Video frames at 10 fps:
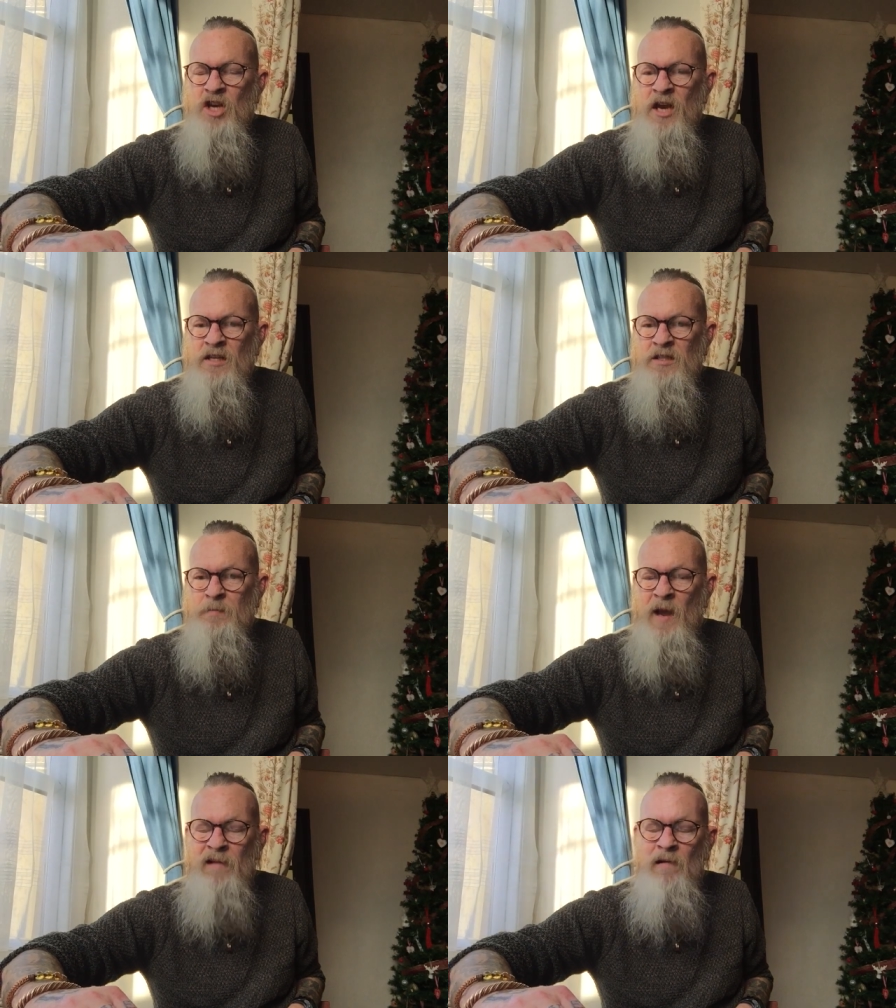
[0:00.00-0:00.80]
Jack
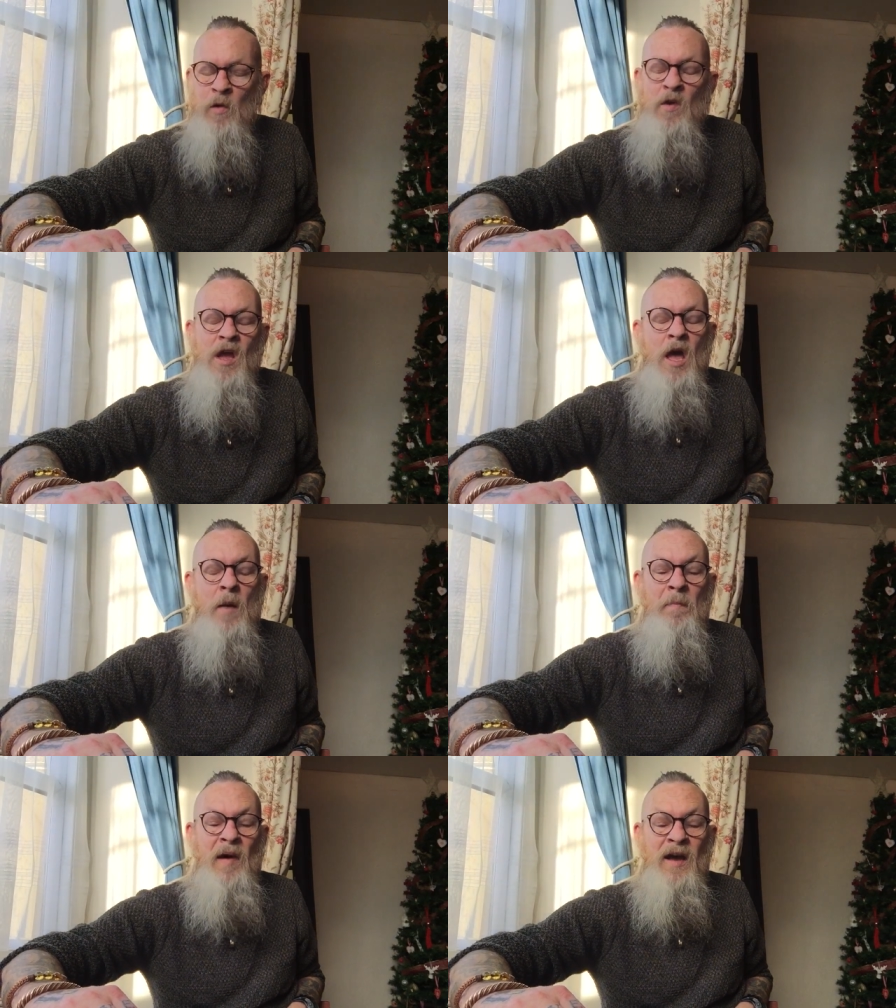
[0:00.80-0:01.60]
Sparrow,
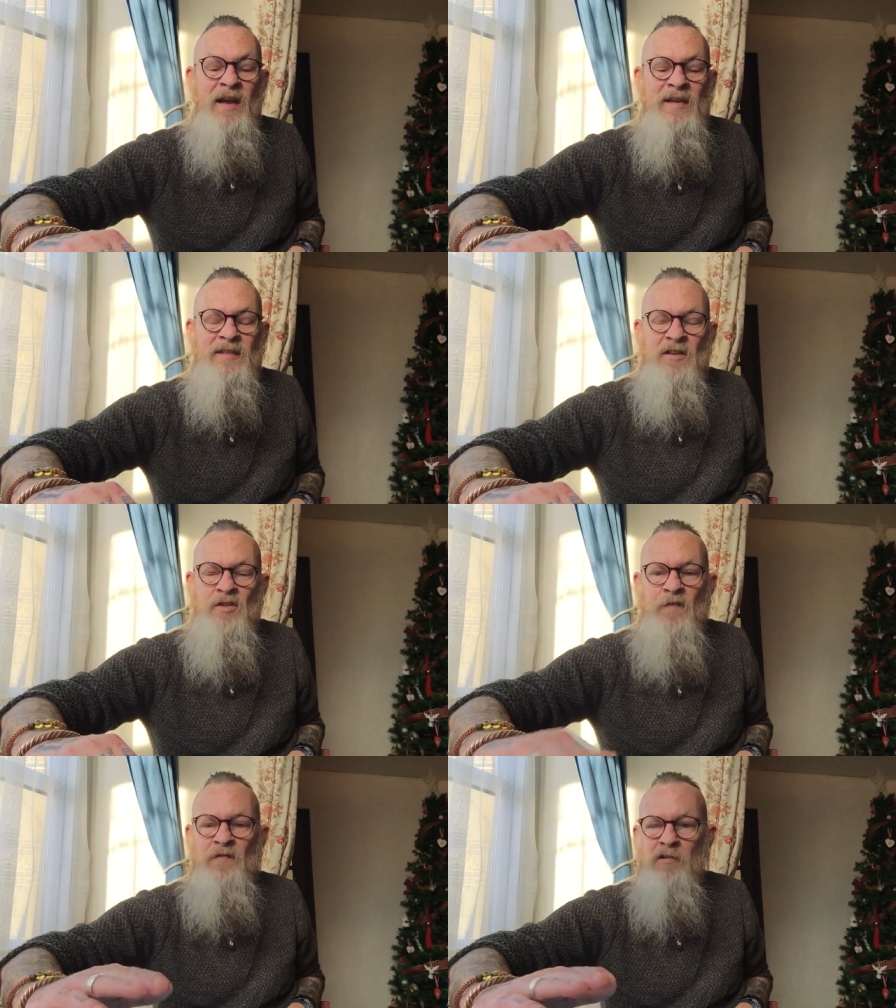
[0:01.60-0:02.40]
but he does
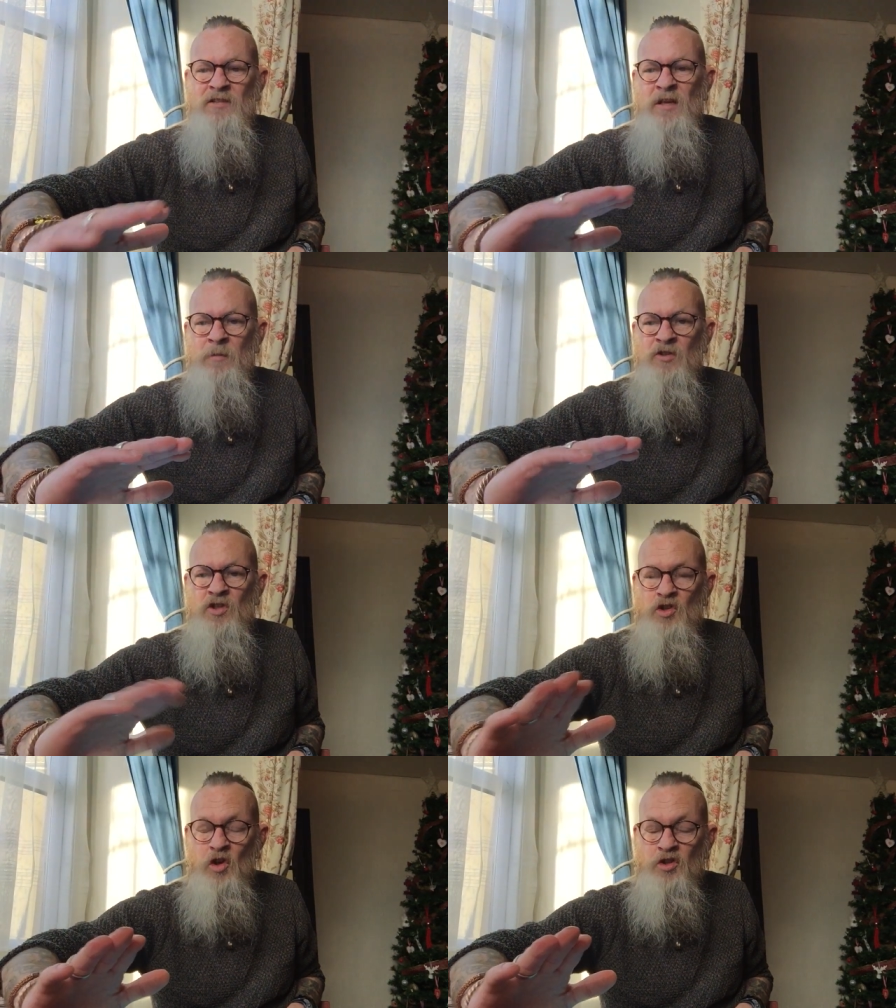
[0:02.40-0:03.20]
look very similar
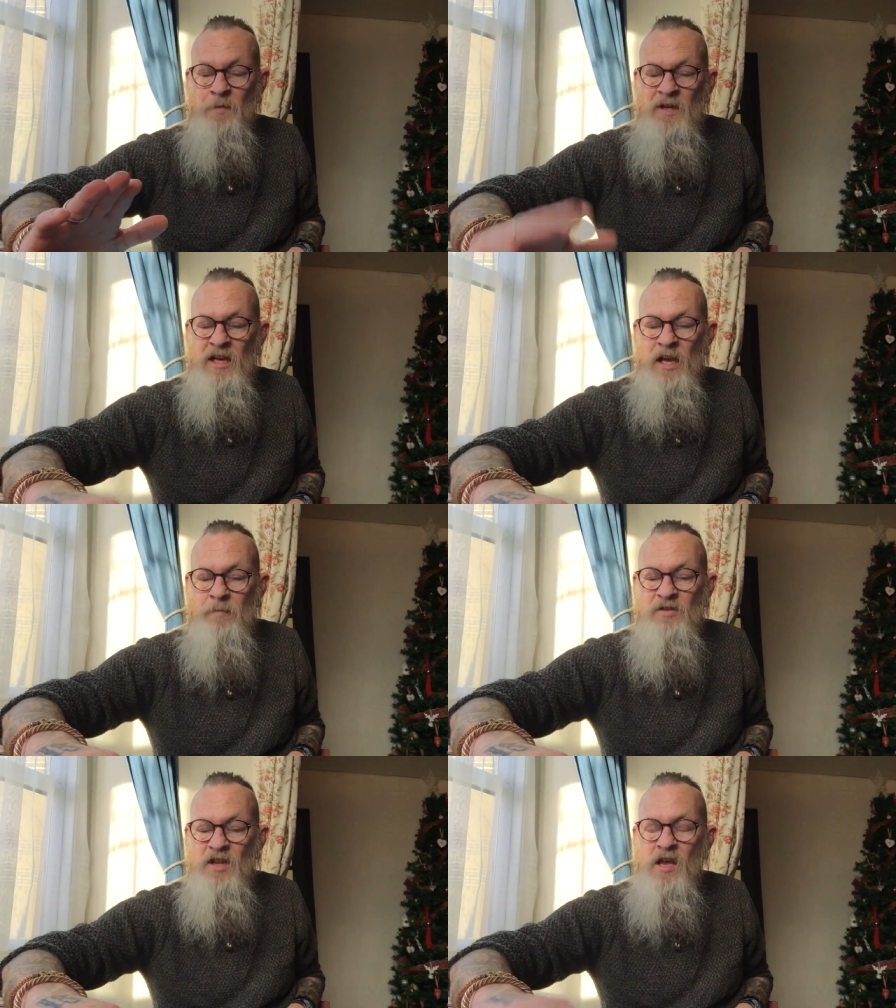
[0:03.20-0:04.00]
to Joshua
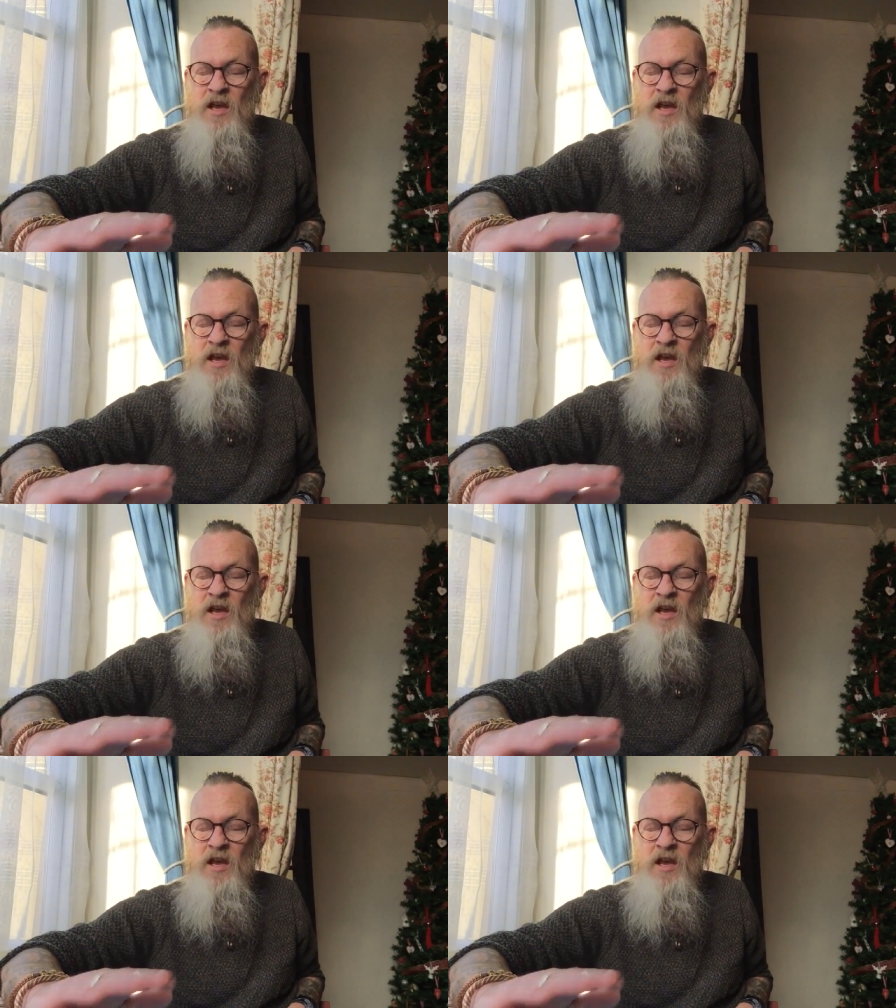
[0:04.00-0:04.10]
Gibbs.